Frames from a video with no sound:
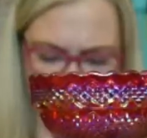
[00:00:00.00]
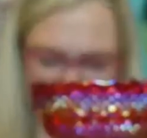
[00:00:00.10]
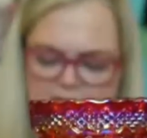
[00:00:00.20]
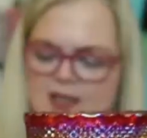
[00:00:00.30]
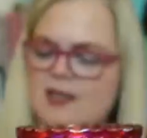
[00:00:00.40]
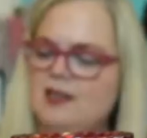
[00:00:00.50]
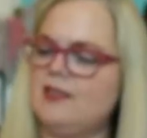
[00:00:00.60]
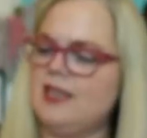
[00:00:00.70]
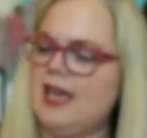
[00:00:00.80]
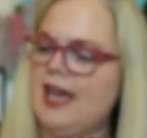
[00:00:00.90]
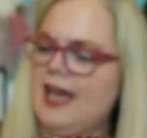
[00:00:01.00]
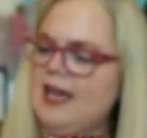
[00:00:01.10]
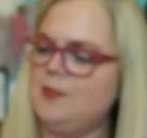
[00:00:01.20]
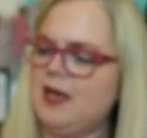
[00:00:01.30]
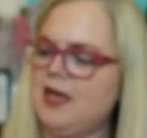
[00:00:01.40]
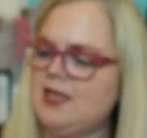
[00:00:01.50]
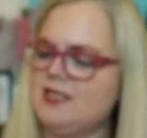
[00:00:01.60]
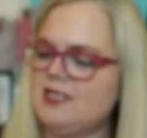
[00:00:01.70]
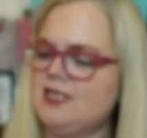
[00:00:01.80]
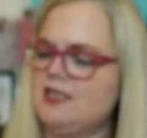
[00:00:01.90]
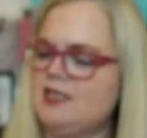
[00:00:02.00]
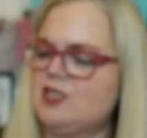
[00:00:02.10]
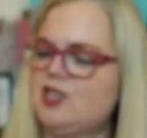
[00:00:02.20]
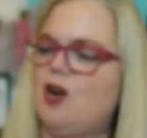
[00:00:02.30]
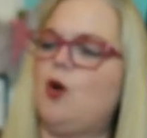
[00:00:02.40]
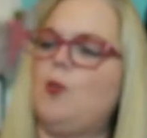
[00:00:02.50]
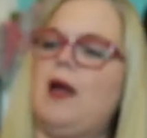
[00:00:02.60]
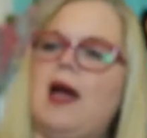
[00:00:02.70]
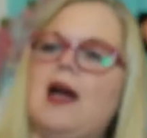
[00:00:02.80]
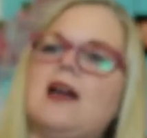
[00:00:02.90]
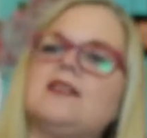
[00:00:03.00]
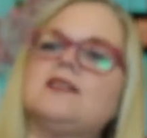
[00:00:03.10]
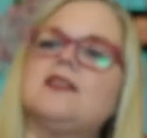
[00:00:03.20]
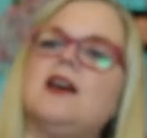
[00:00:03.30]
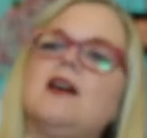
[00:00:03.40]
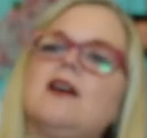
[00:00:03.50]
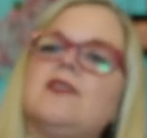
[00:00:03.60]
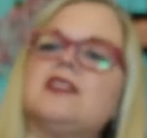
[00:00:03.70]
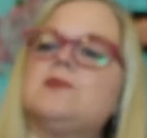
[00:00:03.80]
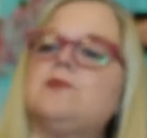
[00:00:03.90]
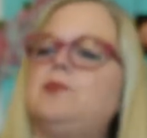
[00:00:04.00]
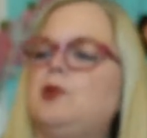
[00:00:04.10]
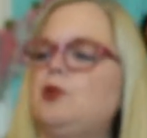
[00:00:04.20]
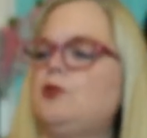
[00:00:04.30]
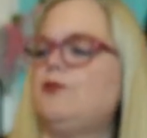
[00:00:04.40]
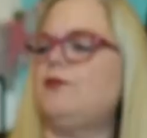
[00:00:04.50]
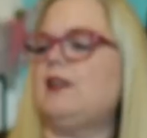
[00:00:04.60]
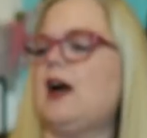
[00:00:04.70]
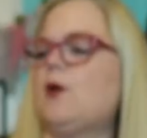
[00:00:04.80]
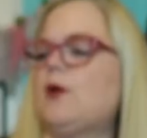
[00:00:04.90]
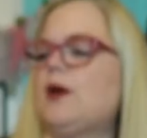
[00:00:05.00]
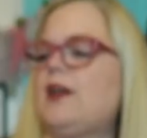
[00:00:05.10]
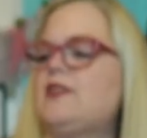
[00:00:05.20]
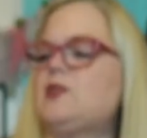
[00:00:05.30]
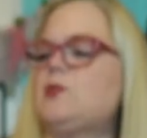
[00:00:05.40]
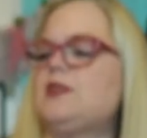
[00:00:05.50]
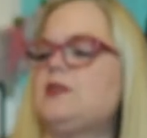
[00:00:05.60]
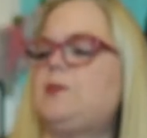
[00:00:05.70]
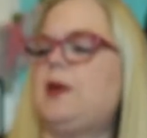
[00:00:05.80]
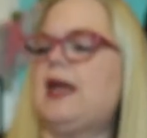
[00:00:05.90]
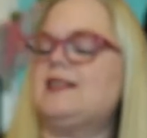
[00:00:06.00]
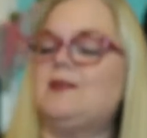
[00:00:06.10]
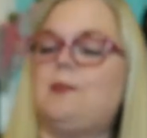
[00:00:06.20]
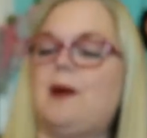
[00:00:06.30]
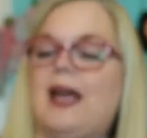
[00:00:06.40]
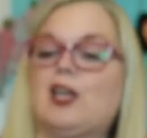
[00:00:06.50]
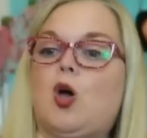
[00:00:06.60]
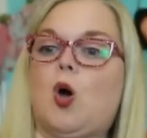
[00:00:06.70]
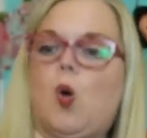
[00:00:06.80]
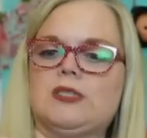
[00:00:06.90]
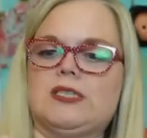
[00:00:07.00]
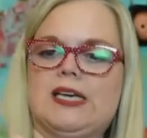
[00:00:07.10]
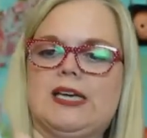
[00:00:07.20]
then the hand painted dome has this blue flower, and this was painted by Goldie